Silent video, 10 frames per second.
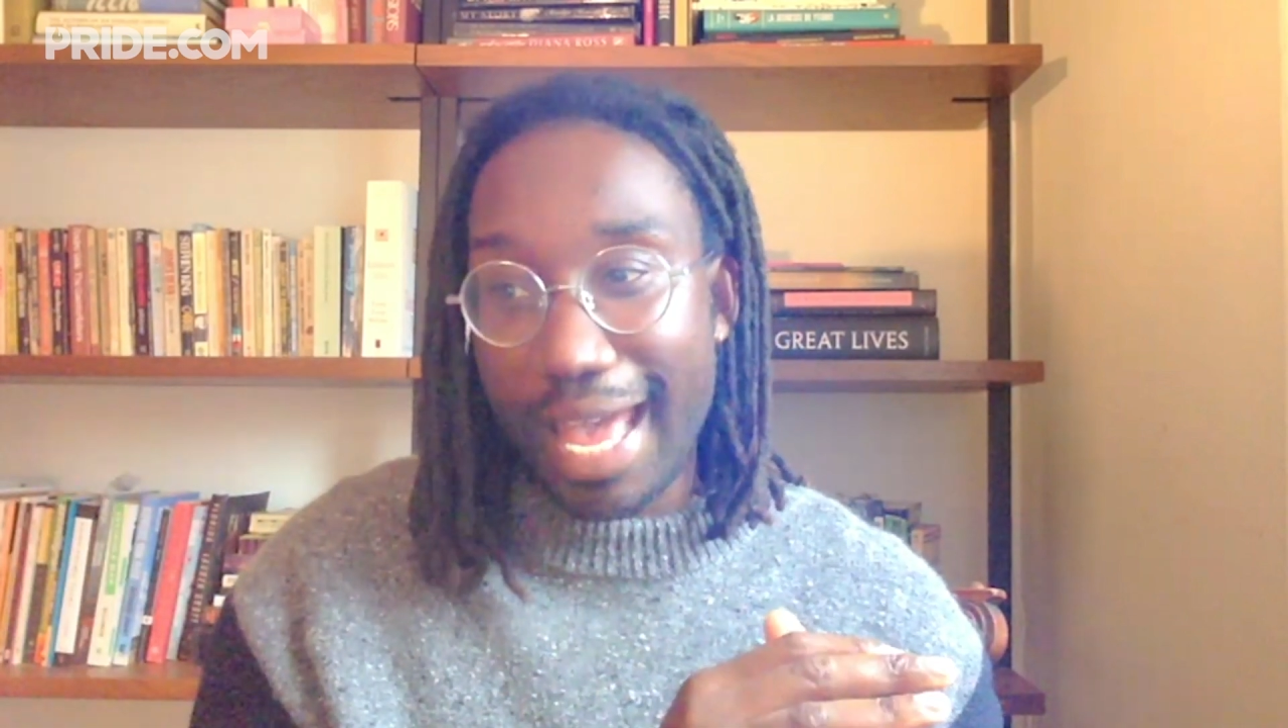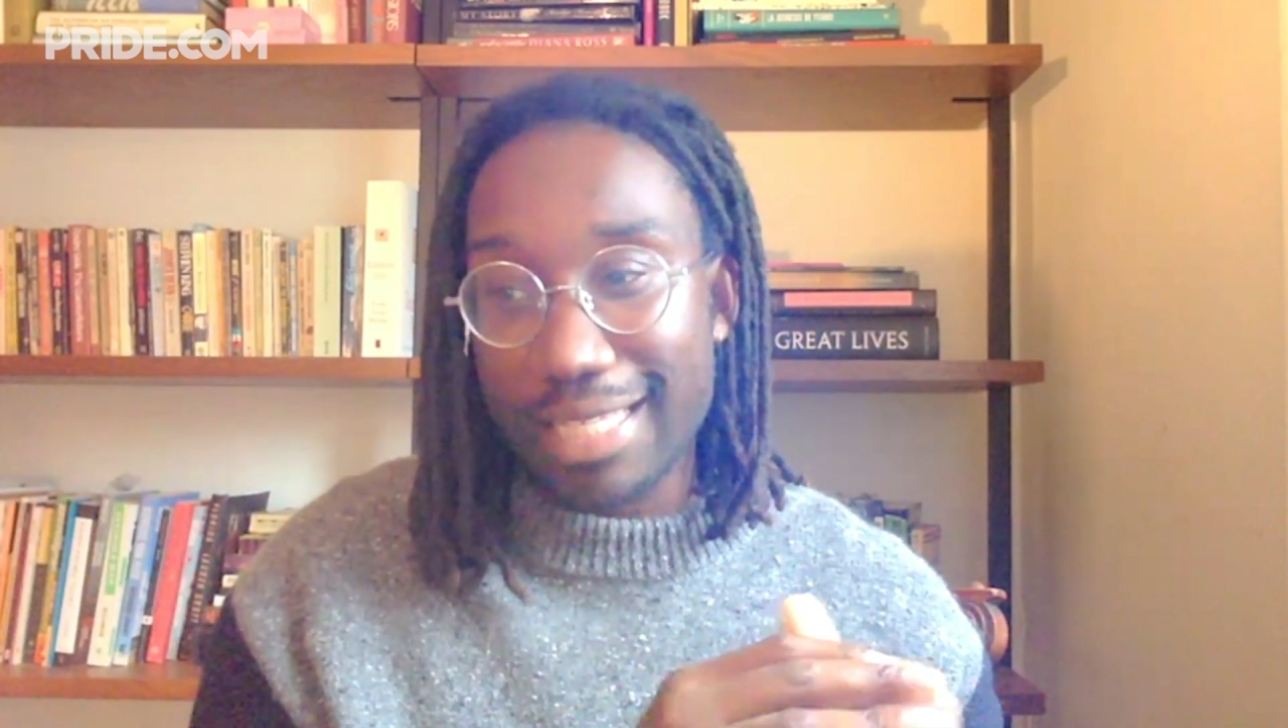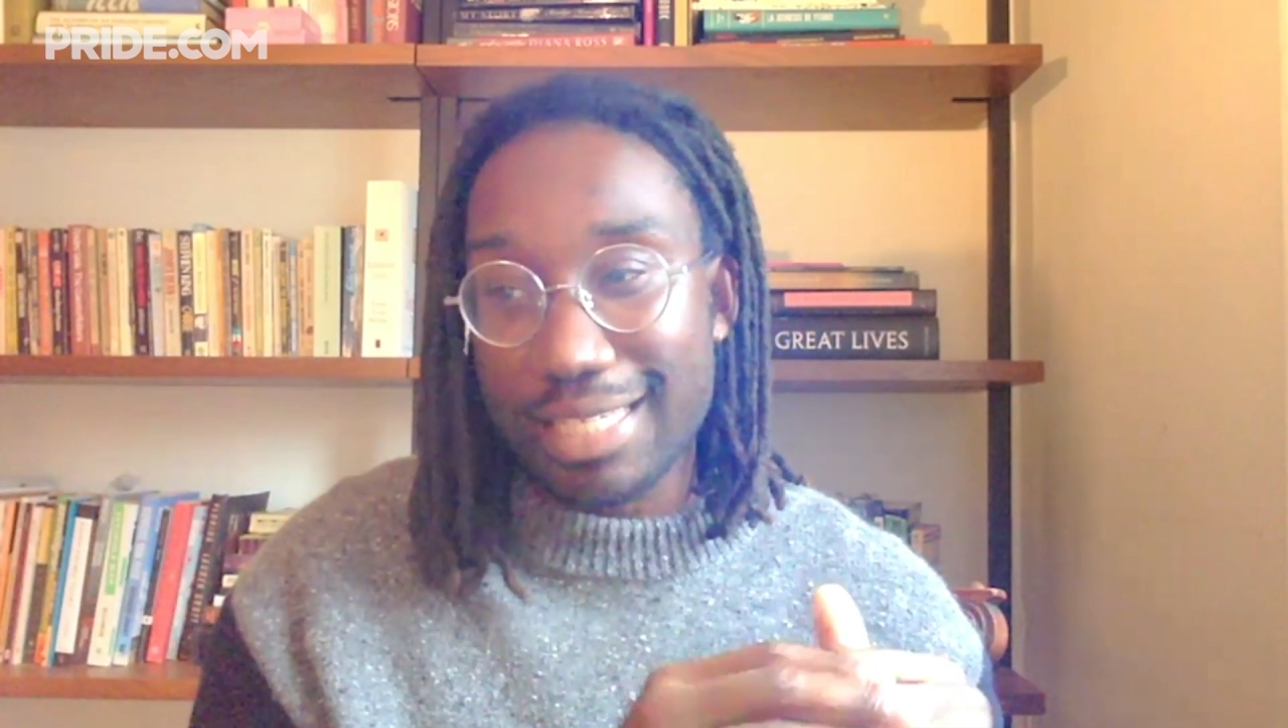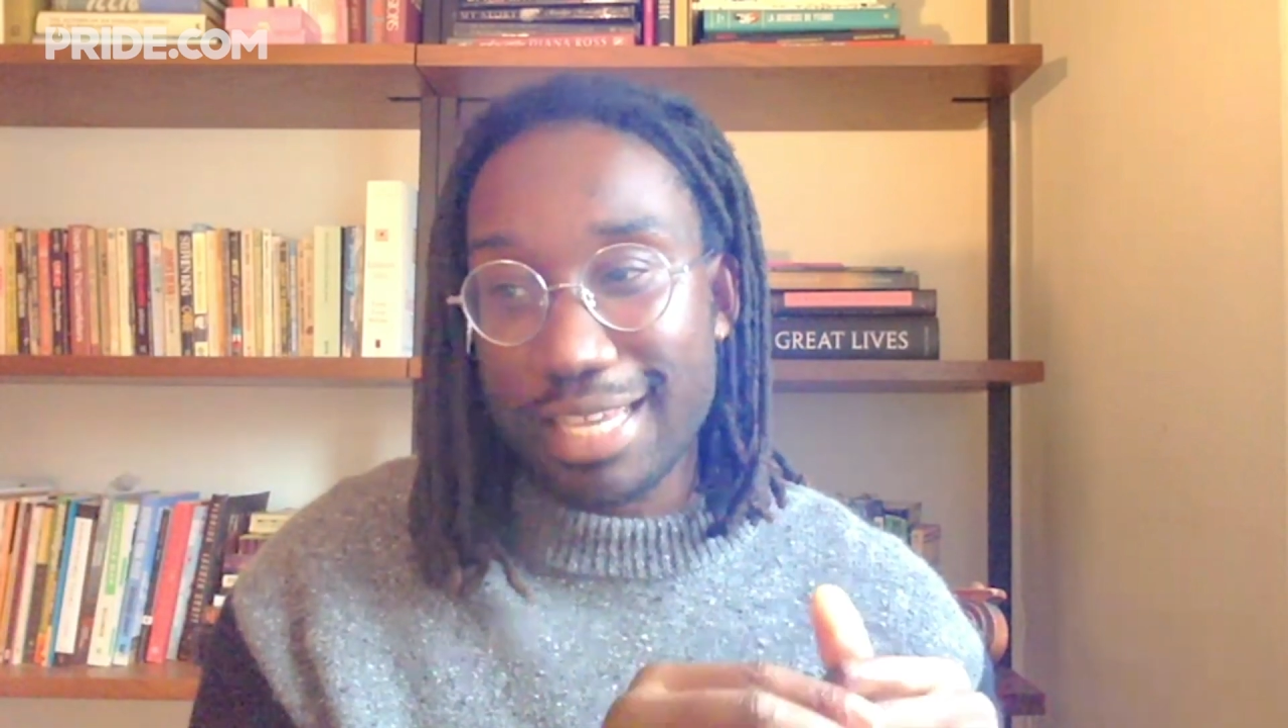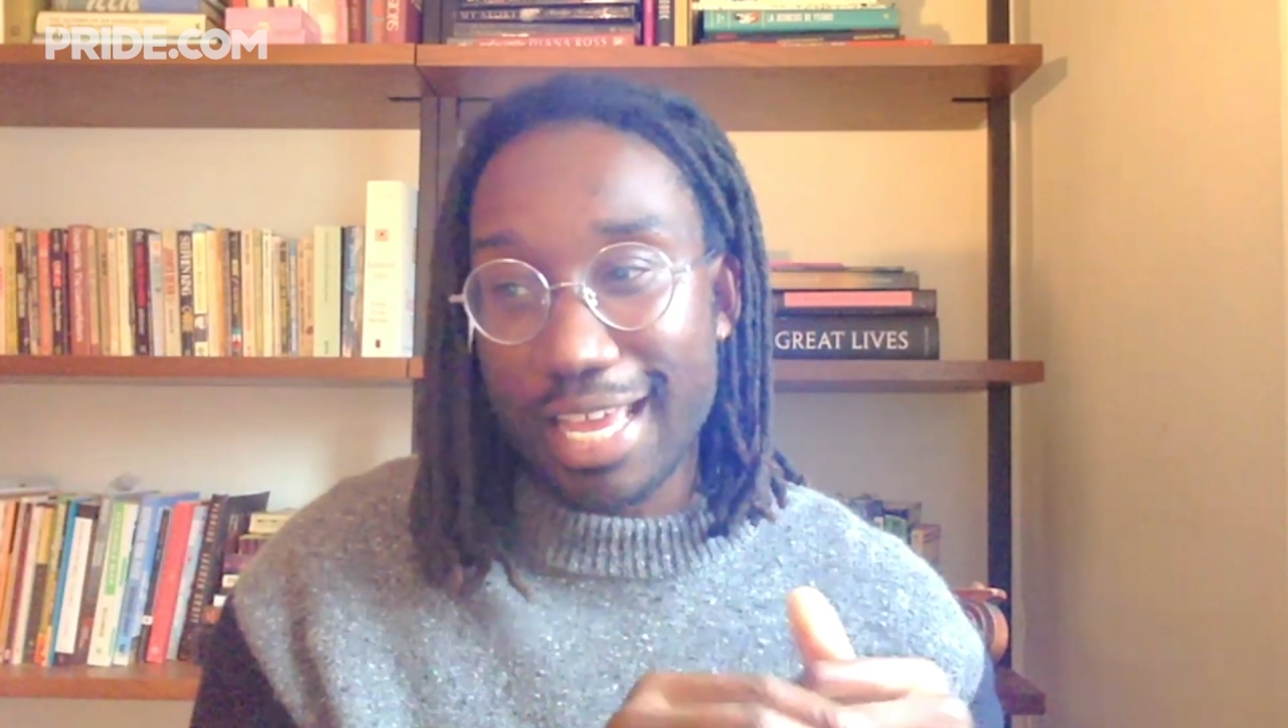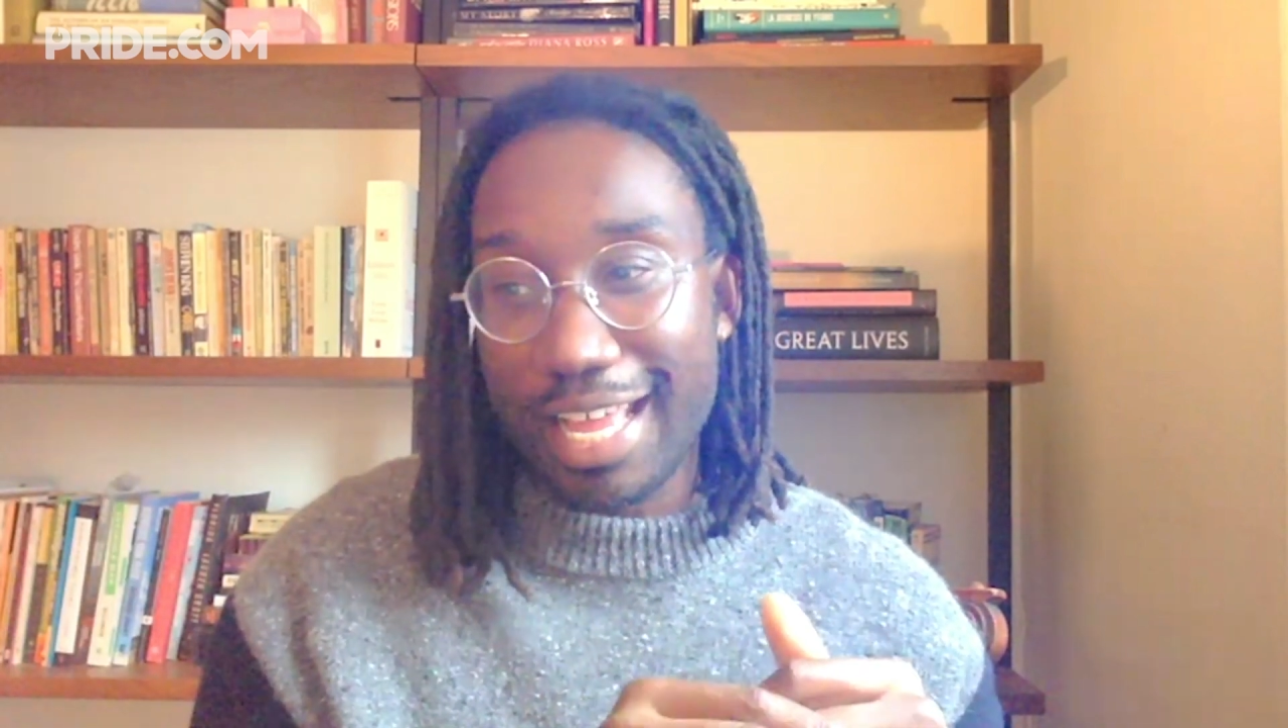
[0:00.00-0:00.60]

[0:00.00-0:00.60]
it's